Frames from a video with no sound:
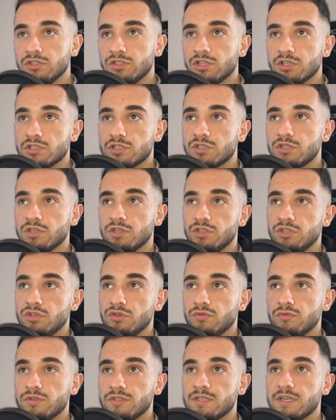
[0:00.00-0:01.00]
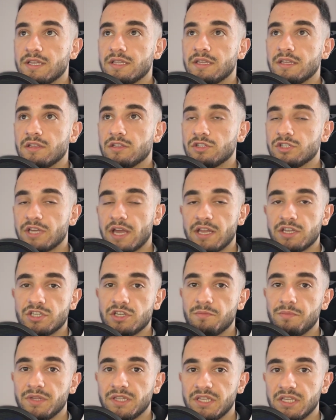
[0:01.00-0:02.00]
just use it
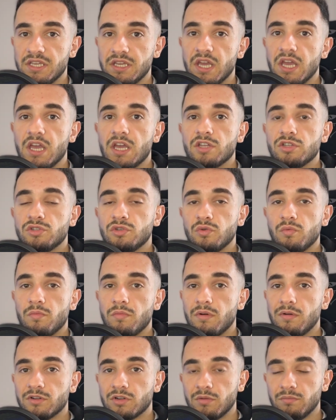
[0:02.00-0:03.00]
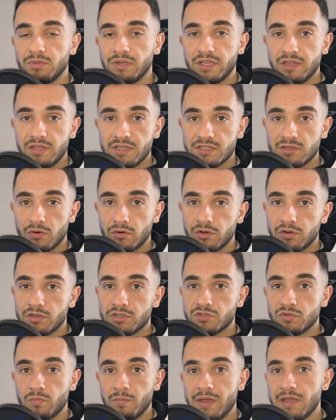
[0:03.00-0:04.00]
ChatGPT to complete these orders
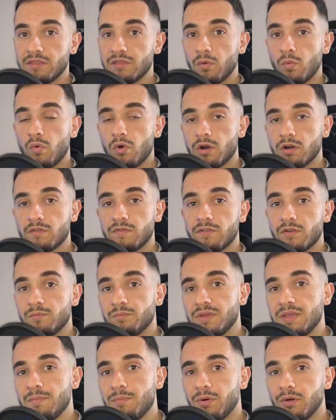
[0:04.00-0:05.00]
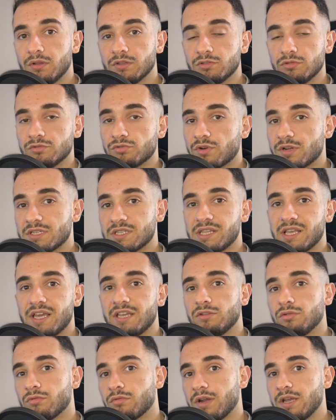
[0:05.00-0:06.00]
to make the work for people to translate
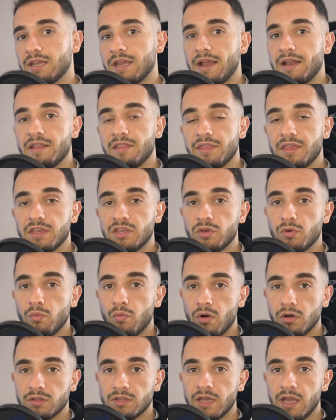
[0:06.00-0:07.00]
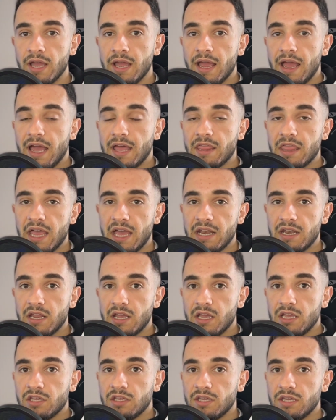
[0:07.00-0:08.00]
to create anything you want and then
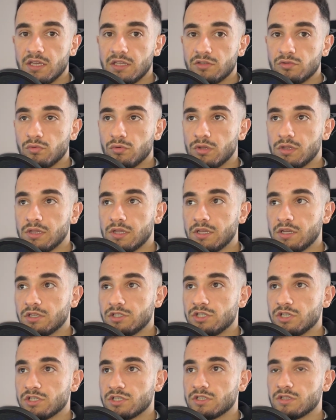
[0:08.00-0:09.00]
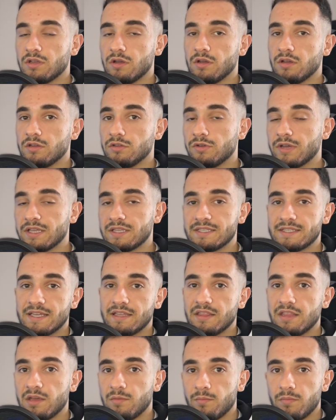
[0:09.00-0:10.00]
it will just uh, you can
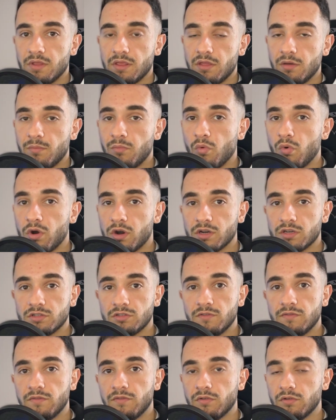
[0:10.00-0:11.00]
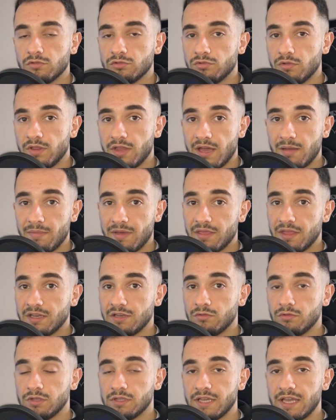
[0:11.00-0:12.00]
send them the work for to them and then
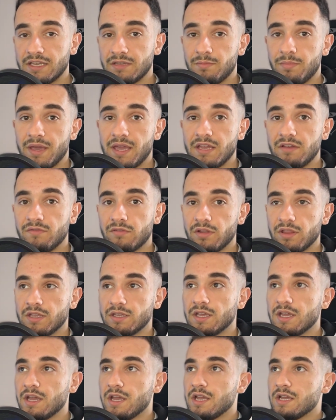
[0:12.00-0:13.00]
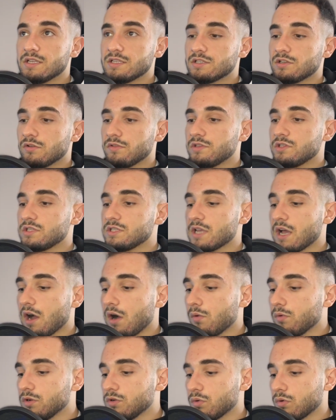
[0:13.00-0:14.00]
you will get paid for that so this is
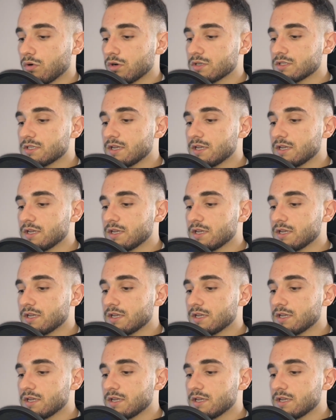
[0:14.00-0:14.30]
how it works